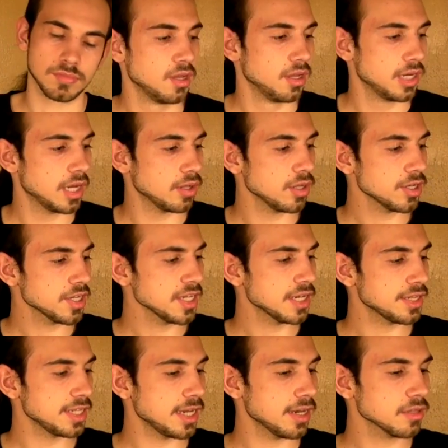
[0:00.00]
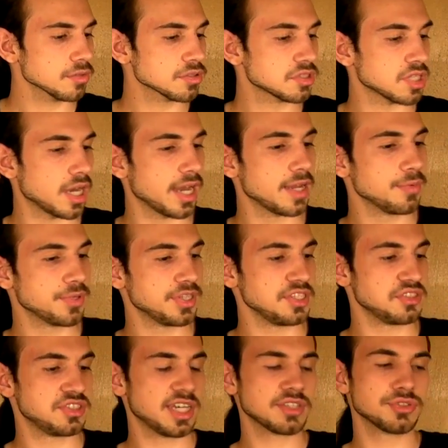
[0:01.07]
Now looking on the other side with
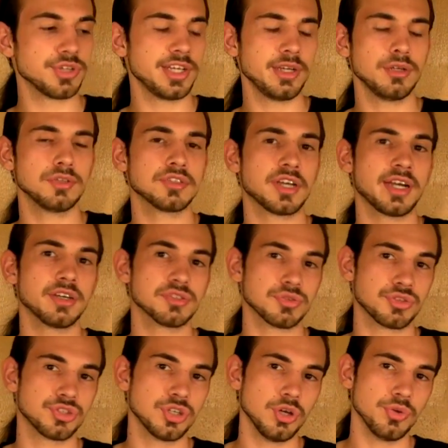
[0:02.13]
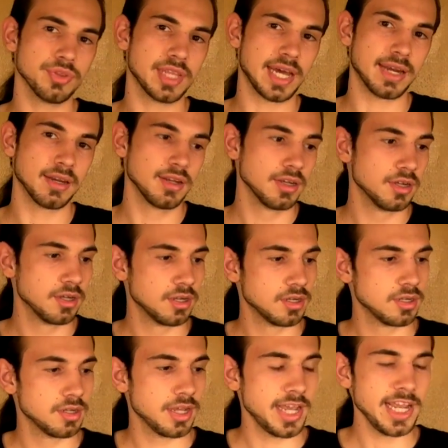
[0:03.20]
these Desert Eagles, I also showed that
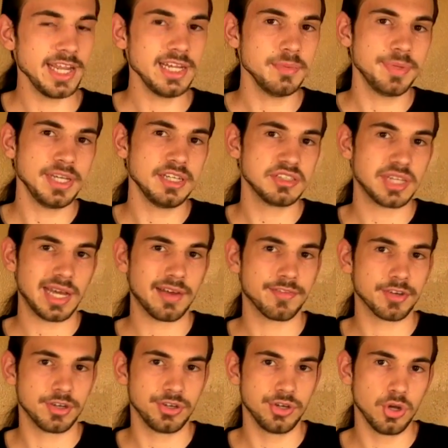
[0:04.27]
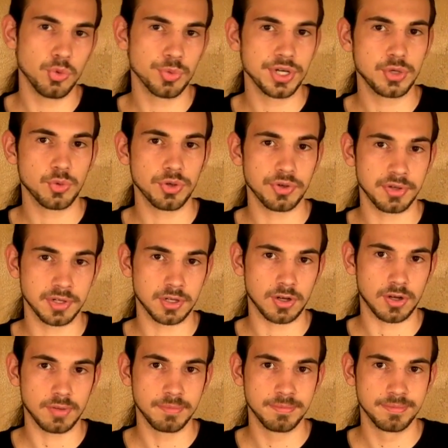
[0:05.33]
AEPs have no recoil at all.